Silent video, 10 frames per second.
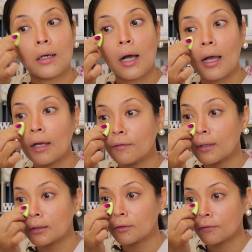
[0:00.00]
I have
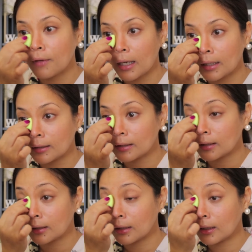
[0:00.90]
yet to find
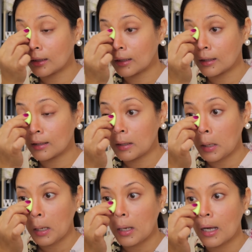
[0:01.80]

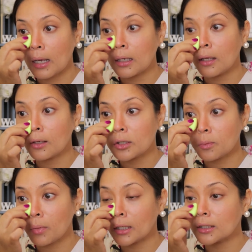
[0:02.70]
another
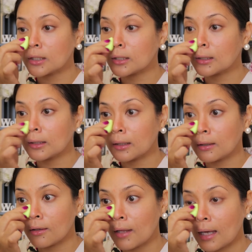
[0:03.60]
sponge
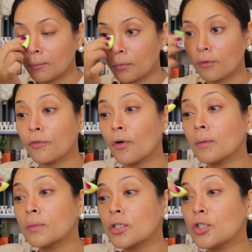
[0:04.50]
that
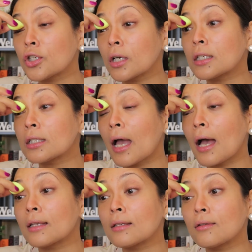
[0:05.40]
performs just
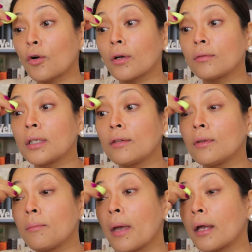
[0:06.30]
as or
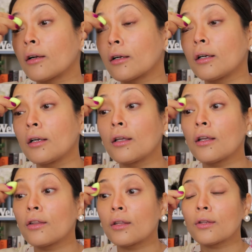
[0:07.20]
even better
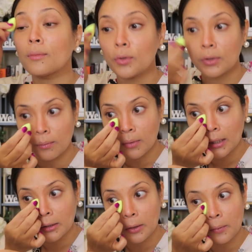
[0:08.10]
than the Beauty
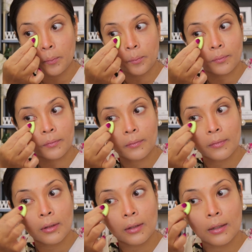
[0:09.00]
Blender.
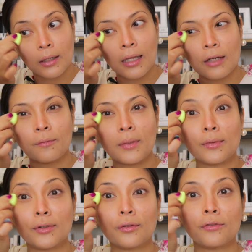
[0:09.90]
A lot of
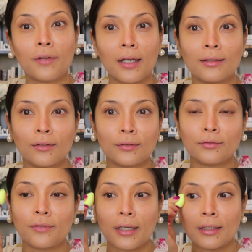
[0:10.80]
people don't find
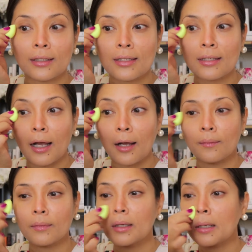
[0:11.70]
this
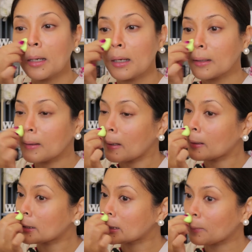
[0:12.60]

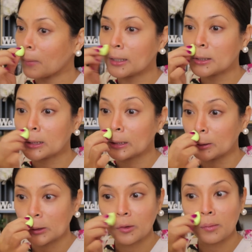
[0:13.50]
sponge
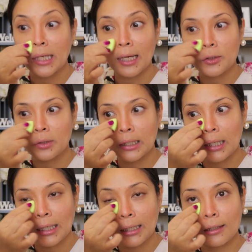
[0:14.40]
useful, but I actually
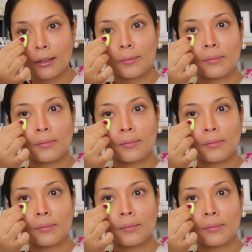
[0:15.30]
like it.